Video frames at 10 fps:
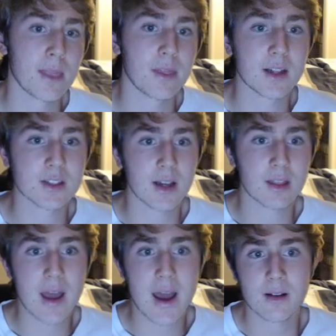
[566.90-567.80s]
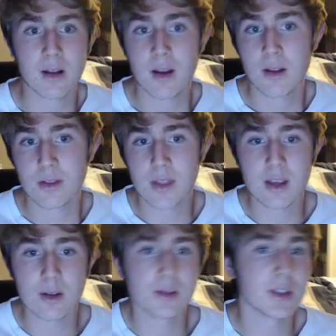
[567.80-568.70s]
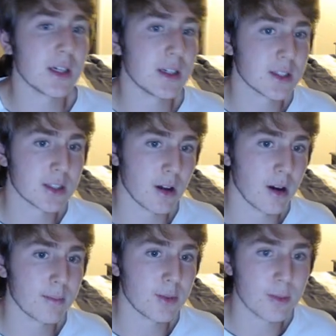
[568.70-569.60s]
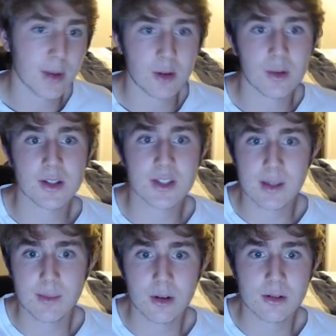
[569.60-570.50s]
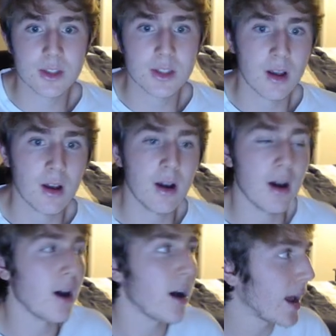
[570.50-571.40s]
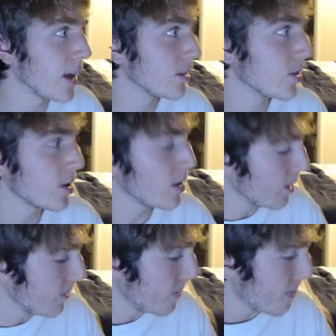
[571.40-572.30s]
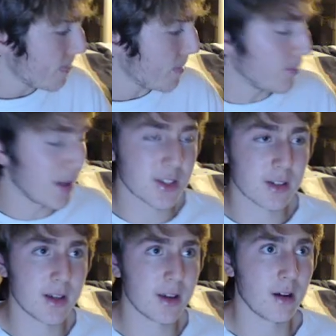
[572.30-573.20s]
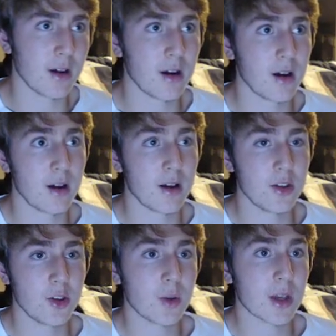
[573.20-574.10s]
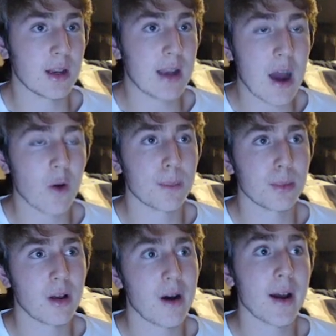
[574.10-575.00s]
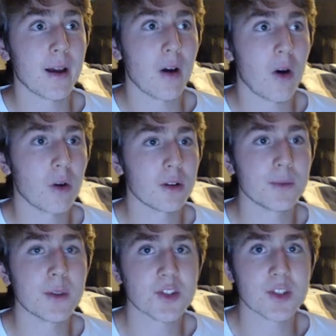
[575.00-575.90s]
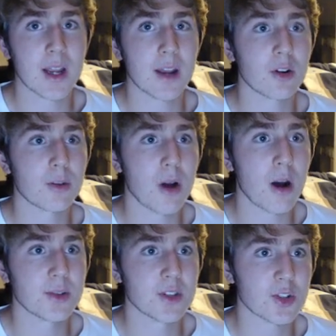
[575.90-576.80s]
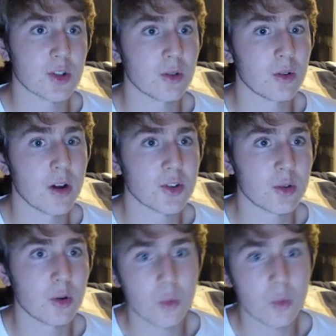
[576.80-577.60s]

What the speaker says: things like that. They use these ubiquitous symbols, and basically you can now apply all of the standard propositional logical